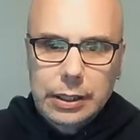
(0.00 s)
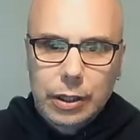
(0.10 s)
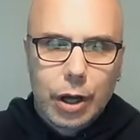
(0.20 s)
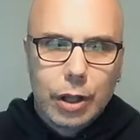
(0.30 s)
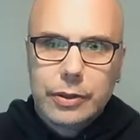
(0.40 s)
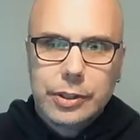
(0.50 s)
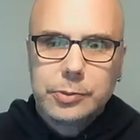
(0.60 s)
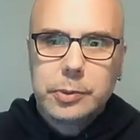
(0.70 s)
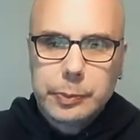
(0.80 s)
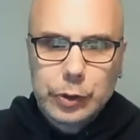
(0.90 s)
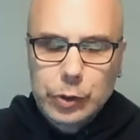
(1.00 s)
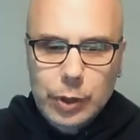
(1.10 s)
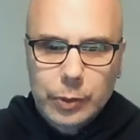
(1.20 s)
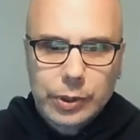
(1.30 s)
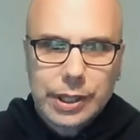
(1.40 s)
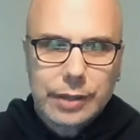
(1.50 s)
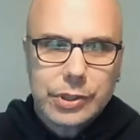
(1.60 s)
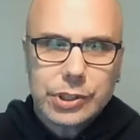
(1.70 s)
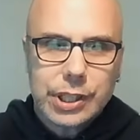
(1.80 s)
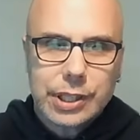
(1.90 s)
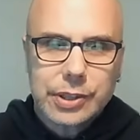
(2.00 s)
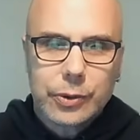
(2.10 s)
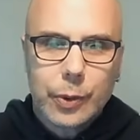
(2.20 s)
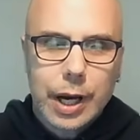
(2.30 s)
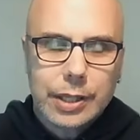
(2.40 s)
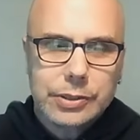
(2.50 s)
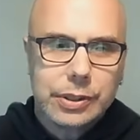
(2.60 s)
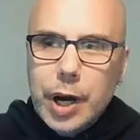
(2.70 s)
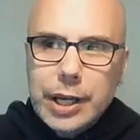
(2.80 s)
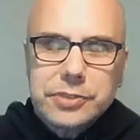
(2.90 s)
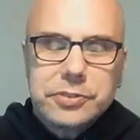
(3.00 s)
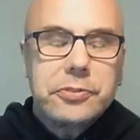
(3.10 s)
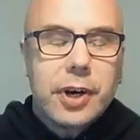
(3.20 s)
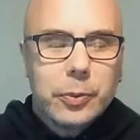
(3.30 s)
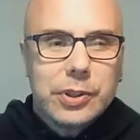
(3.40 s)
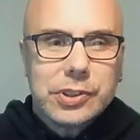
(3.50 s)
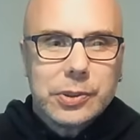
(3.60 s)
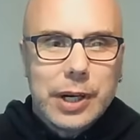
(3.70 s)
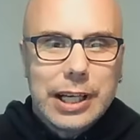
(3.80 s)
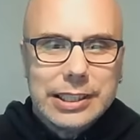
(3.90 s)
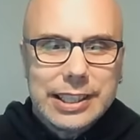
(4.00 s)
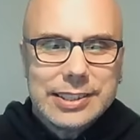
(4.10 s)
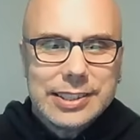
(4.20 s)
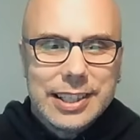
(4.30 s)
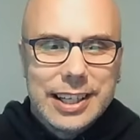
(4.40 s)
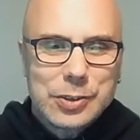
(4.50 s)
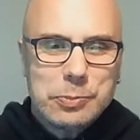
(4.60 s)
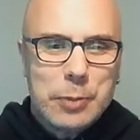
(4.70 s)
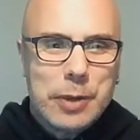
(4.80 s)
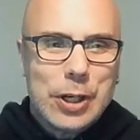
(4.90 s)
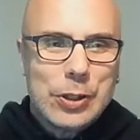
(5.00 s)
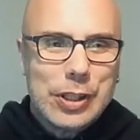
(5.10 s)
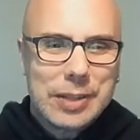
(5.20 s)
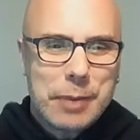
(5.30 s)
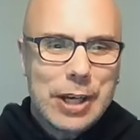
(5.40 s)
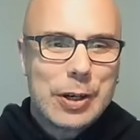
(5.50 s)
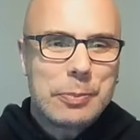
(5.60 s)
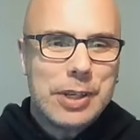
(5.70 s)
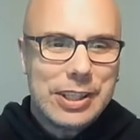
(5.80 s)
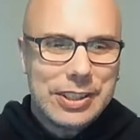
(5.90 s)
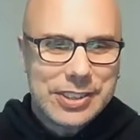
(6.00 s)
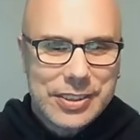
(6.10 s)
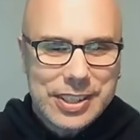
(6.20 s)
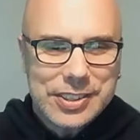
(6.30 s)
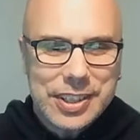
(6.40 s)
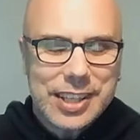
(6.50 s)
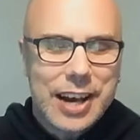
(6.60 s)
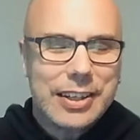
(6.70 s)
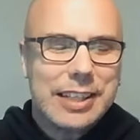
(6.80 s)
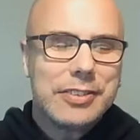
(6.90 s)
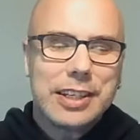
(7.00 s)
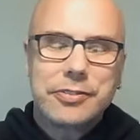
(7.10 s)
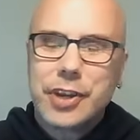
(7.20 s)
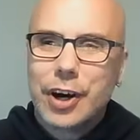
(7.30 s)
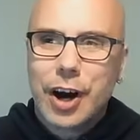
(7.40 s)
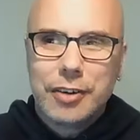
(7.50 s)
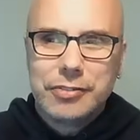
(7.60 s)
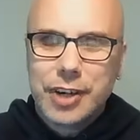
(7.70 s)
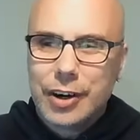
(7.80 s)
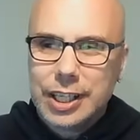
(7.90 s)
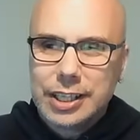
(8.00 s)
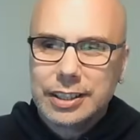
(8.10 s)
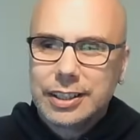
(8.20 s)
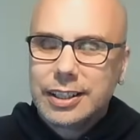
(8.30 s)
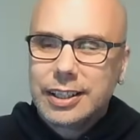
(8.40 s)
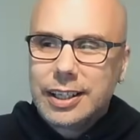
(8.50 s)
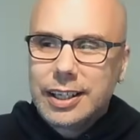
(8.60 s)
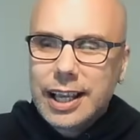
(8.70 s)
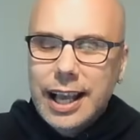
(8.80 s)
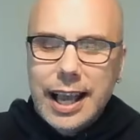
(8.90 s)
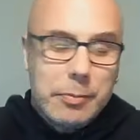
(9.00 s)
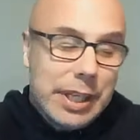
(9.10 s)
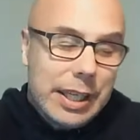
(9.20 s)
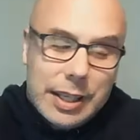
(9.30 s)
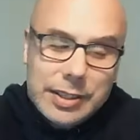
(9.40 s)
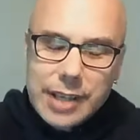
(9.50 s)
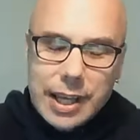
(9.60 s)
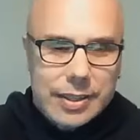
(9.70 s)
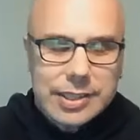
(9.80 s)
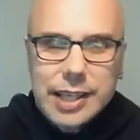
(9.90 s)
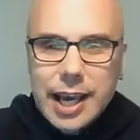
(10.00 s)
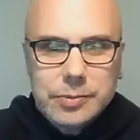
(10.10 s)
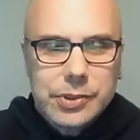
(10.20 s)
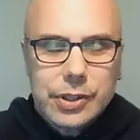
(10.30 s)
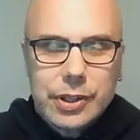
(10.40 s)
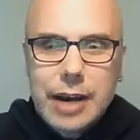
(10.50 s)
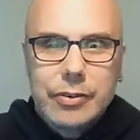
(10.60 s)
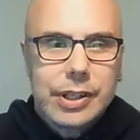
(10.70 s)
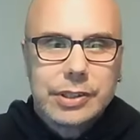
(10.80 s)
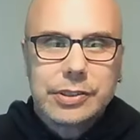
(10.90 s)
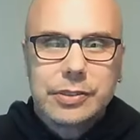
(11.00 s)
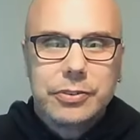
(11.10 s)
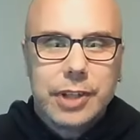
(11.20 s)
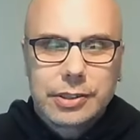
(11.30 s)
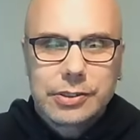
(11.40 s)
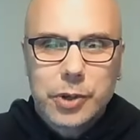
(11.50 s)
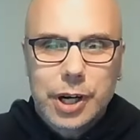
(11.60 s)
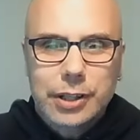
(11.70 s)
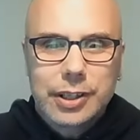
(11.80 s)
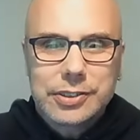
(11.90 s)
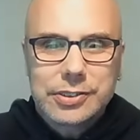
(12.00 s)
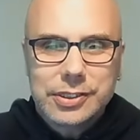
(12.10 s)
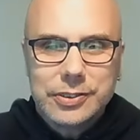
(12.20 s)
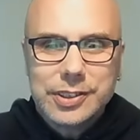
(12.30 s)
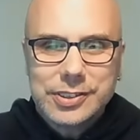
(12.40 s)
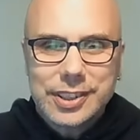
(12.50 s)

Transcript: to all of these people who I wouldn't have the chance otherwise. But it's fun once in a while to get to spout my own opinions on these things out, even if they're all very, it's sign of the times. Everything's in flux and progress. So